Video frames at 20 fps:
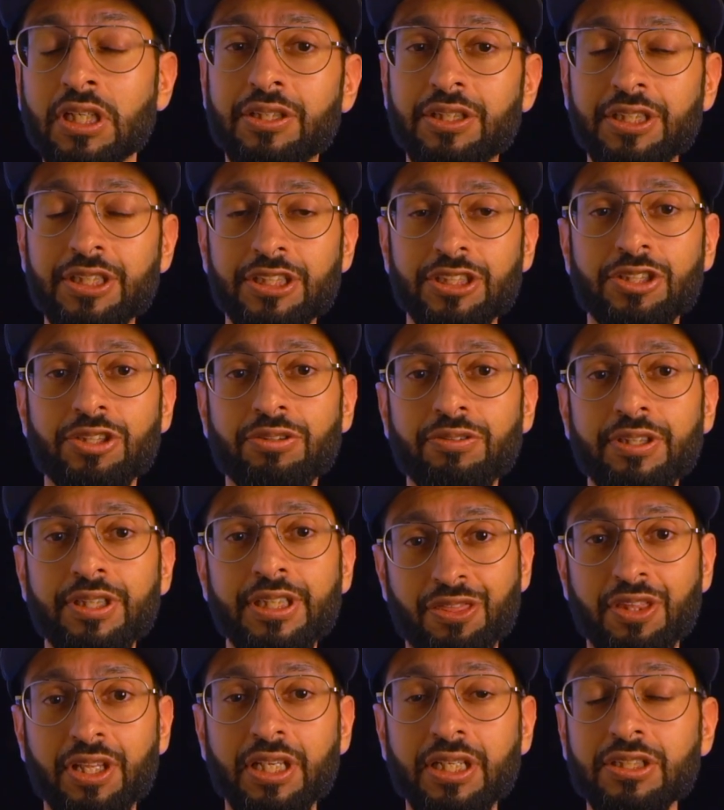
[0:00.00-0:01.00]
These
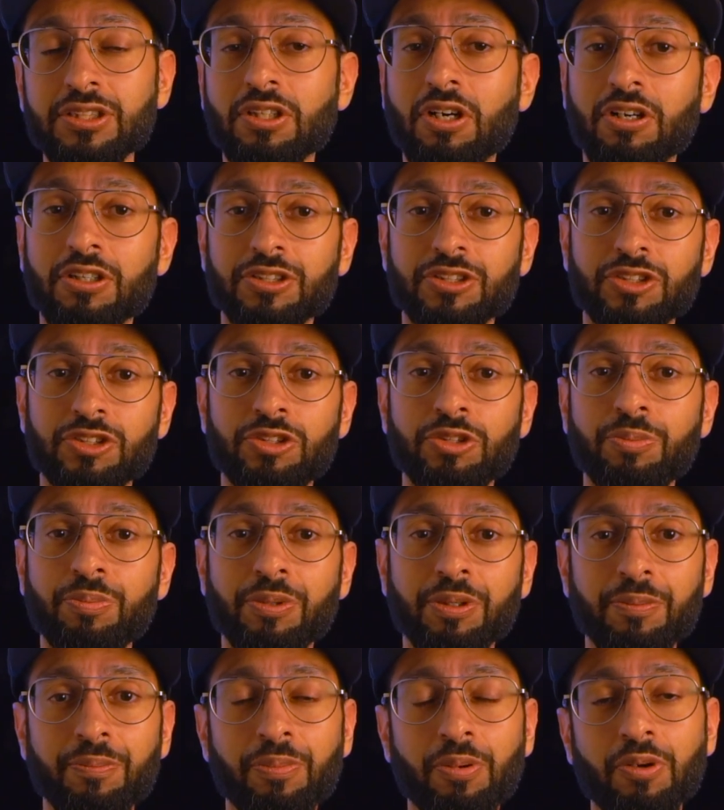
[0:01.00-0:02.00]
three things are
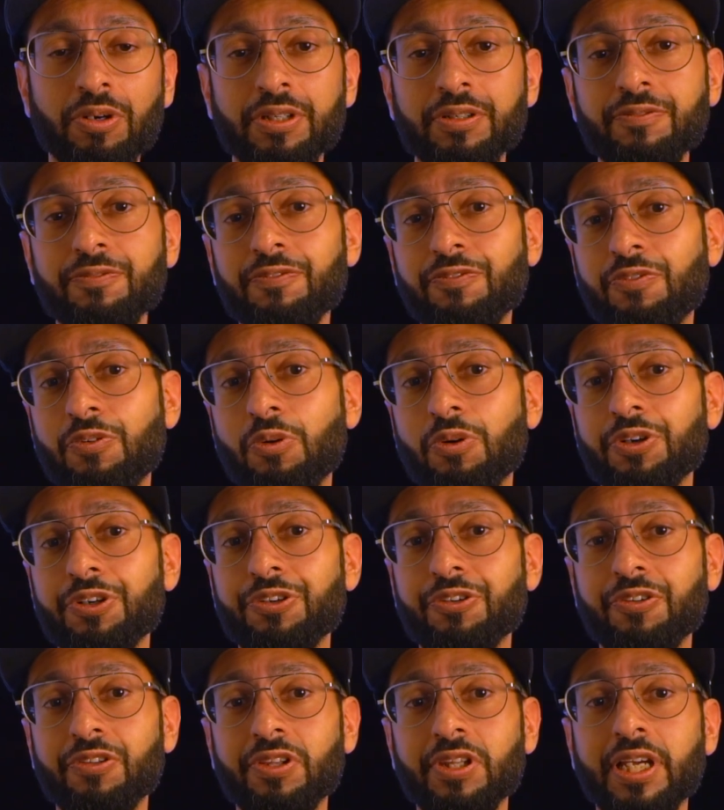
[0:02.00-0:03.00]
super important for
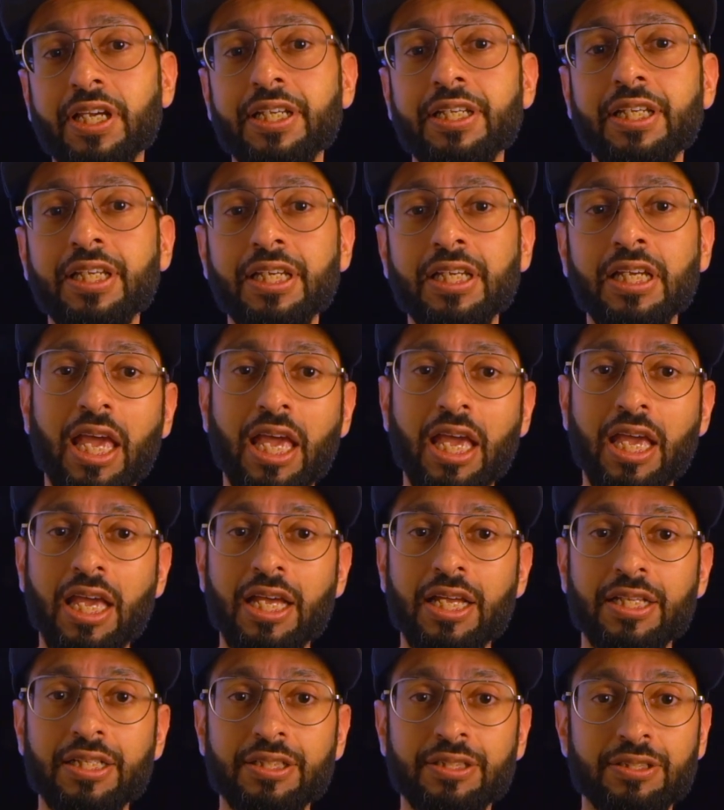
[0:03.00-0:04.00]
your lighting
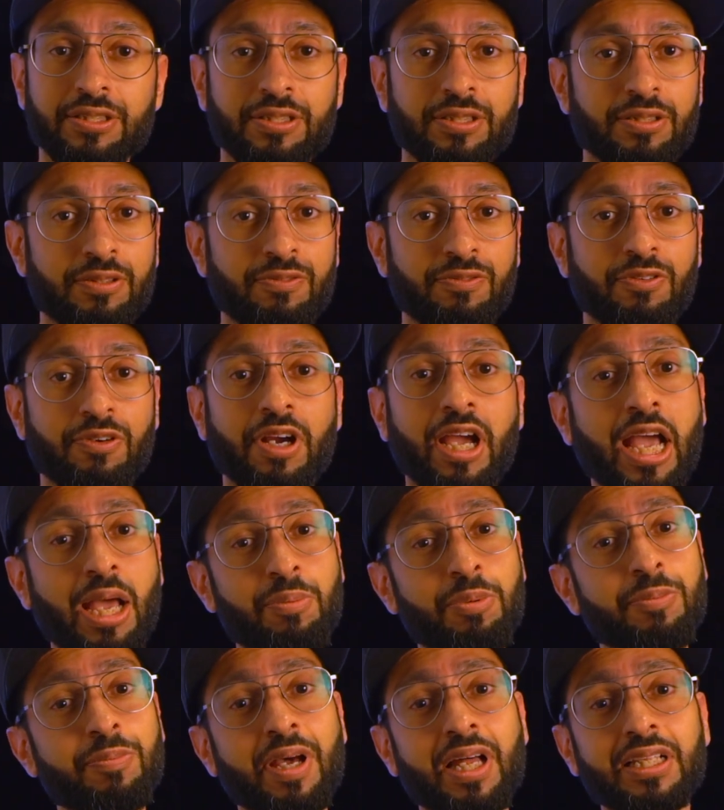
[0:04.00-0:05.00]
and for a
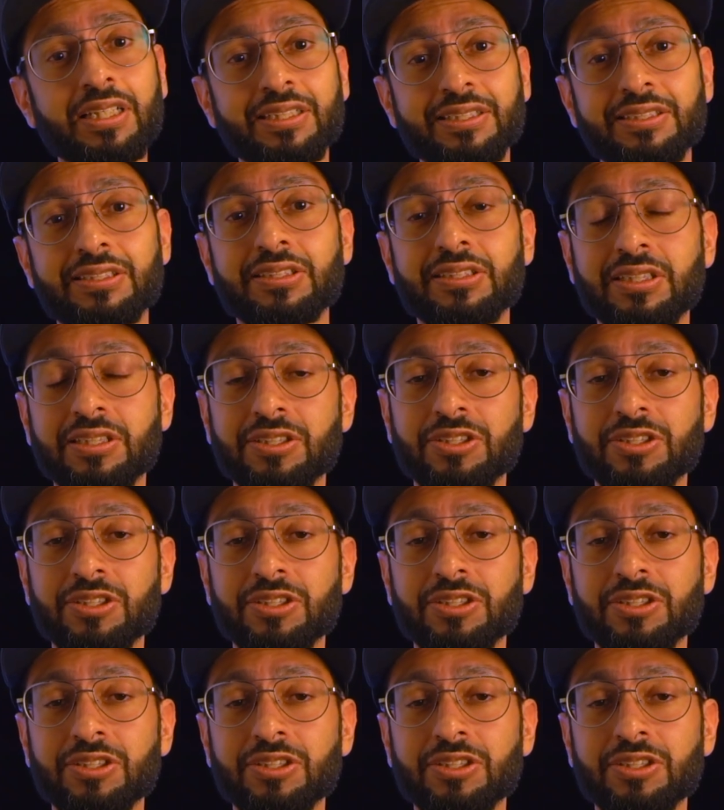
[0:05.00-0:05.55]
happy balance.